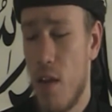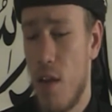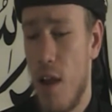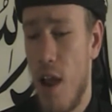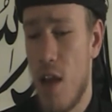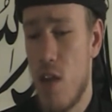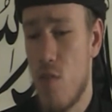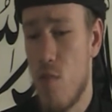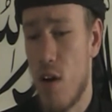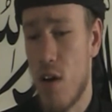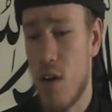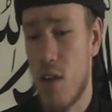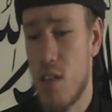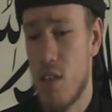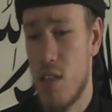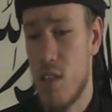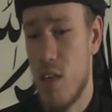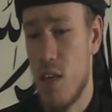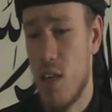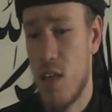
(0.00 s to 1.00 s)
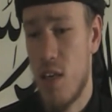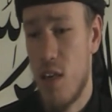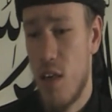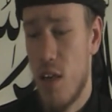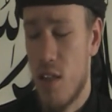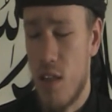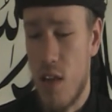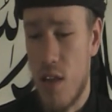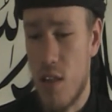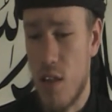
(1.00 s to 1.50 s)
anyone can see
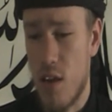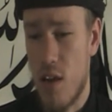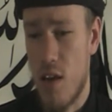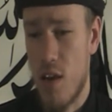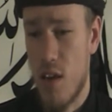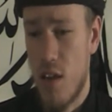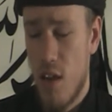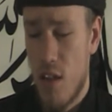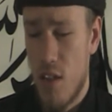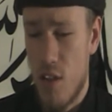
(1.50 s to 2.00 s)
that the